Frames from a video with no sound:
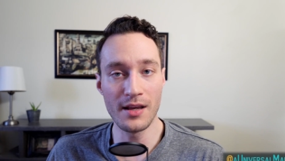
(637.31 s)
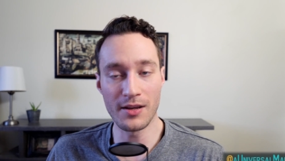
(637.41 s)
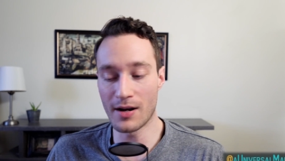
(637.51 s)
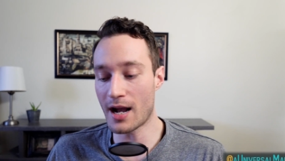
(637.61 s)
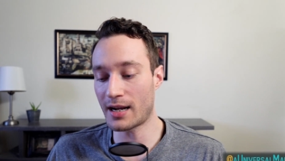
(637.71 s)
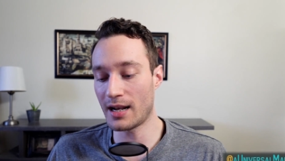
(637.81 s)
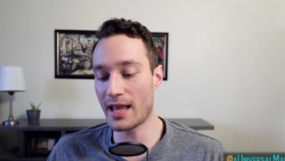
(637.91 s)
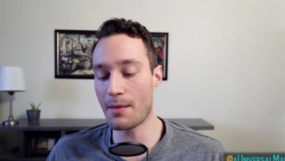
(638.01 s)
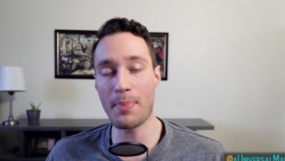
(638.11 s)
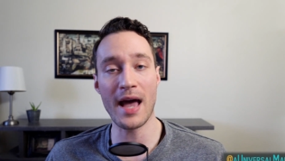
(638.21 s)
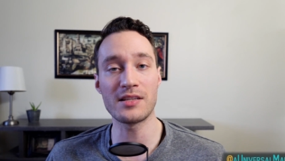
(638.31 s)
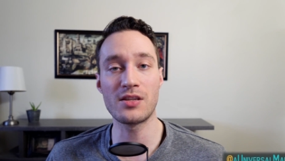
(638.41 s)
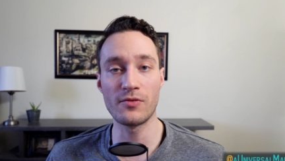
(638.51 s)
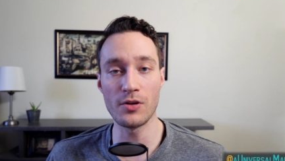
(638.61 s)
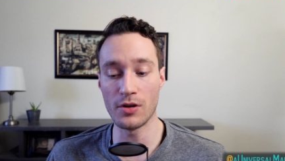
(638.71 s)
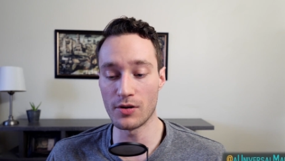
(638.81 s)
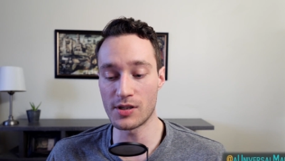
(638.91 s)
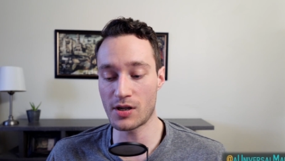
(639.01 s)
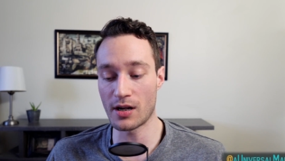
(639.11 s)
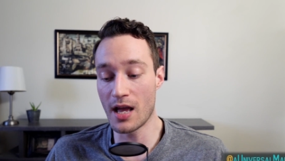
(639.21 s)
You're not going to let it pass through you. You're
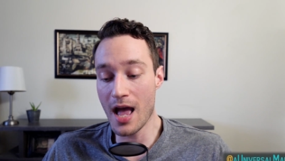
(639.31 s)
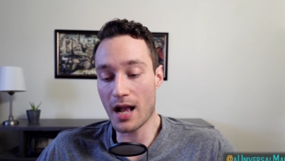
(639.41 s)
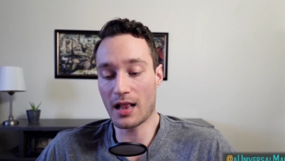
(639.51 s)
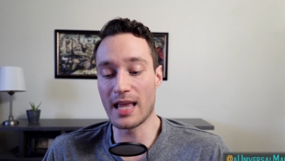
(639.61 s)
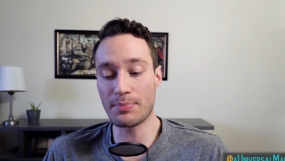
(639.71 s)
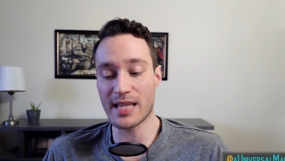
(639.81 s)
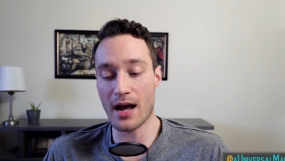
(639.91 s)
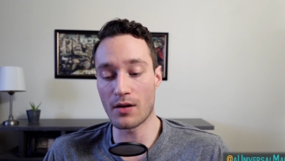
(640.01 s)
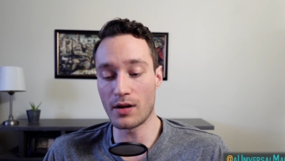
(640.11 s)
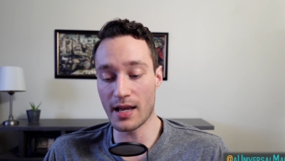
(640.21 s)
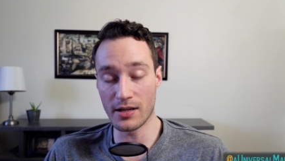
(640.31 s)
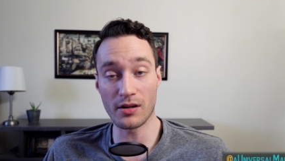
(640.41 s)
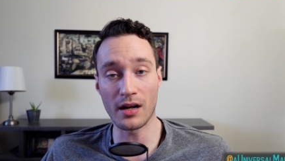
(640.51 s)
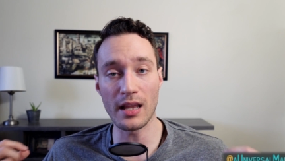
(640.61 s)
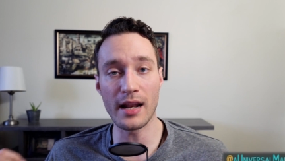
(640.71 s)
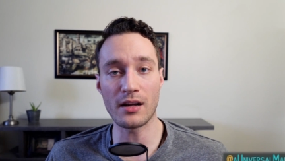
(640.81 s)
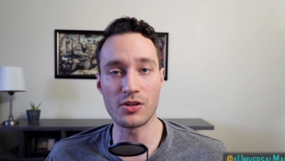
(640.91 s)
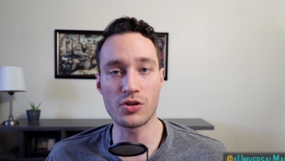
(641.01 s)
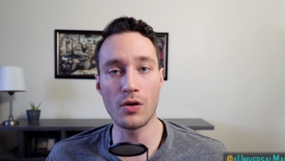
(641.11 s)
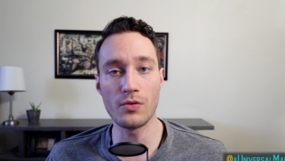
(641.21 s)
just going to clamp down on it and you're going to let it
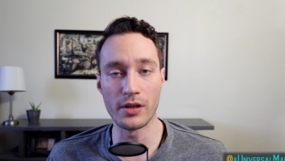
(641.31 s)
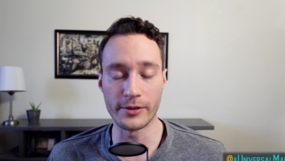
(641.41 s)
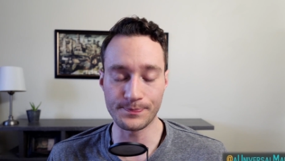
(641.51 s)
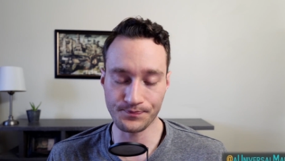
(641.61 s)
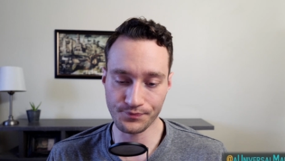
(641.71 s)
control you.